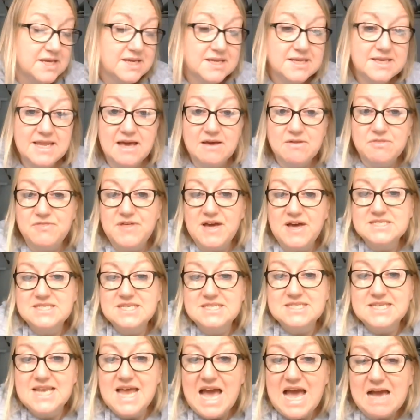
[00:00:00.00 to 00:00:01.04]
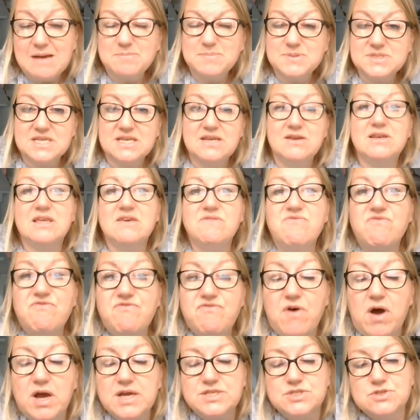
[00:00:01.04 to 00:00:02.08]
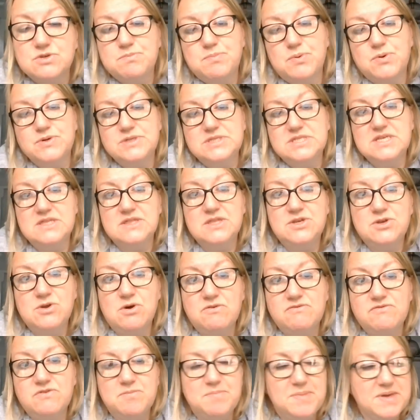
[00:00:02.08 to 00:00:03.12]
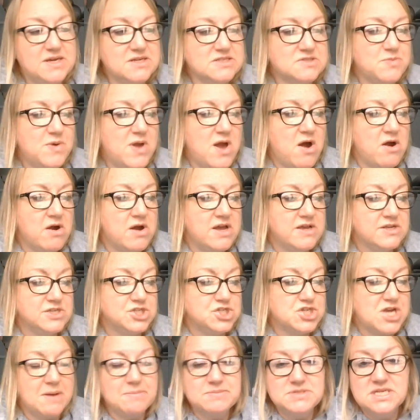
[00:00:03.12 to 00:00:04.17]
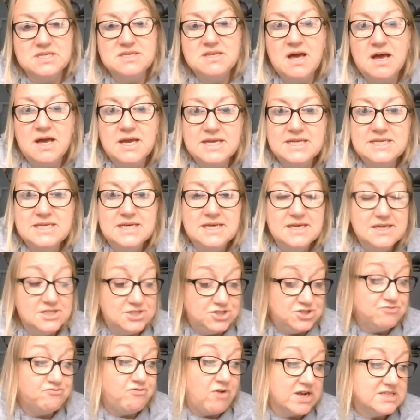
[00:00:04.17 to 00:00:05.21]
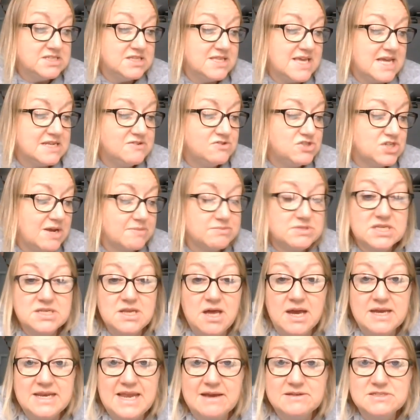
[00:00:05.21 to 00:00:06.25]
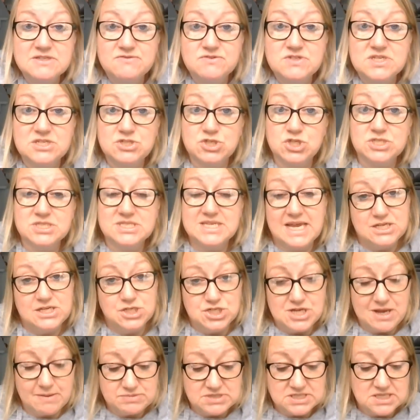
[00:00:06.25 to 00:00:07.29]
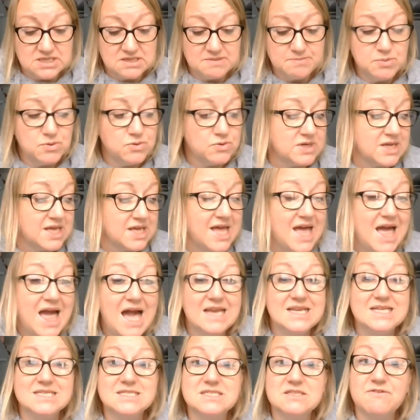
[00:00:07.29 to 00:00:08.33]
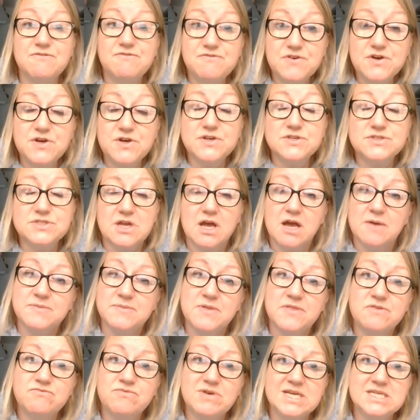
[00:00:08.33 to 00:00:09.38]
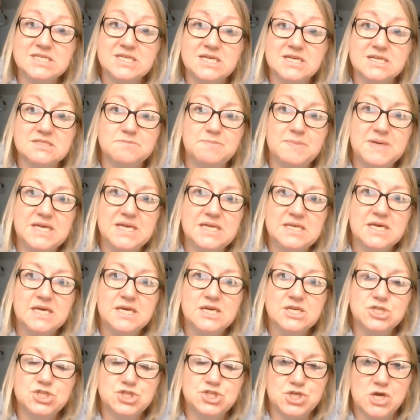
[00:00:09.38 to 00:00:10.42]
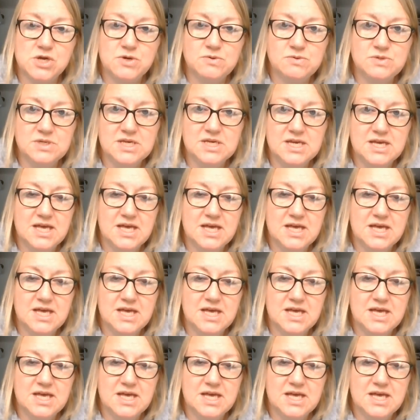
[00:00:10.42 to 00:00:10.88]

Now, that is an absolutely vital point in the novel because we are at chapter 9, right at the end of chapter 9 out of just 10 chapters in the book. And it's the first time that the reader has been shown